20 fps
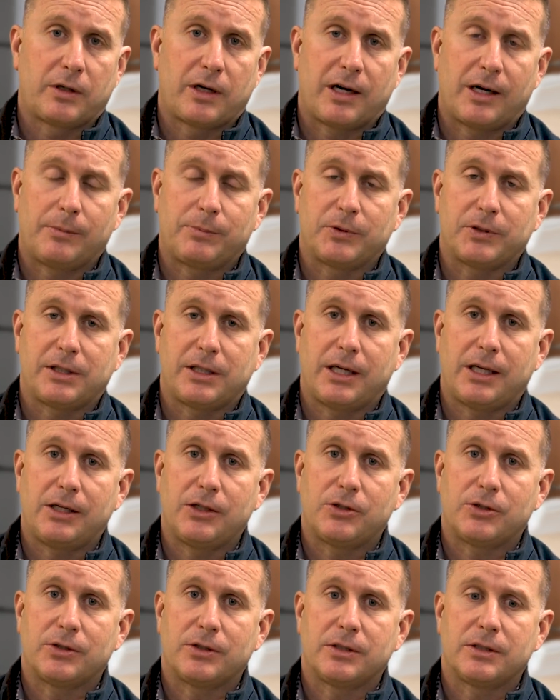
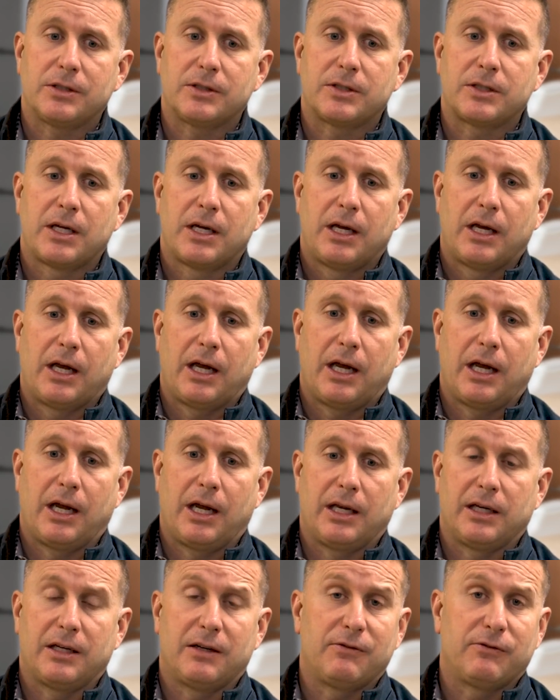complications
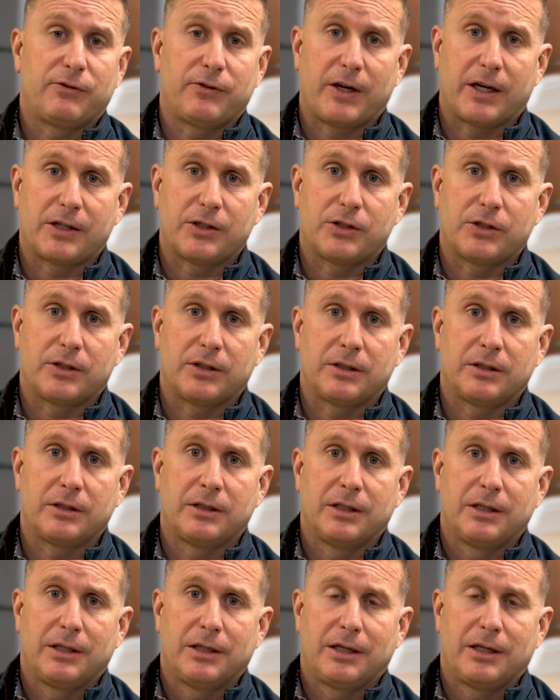and infection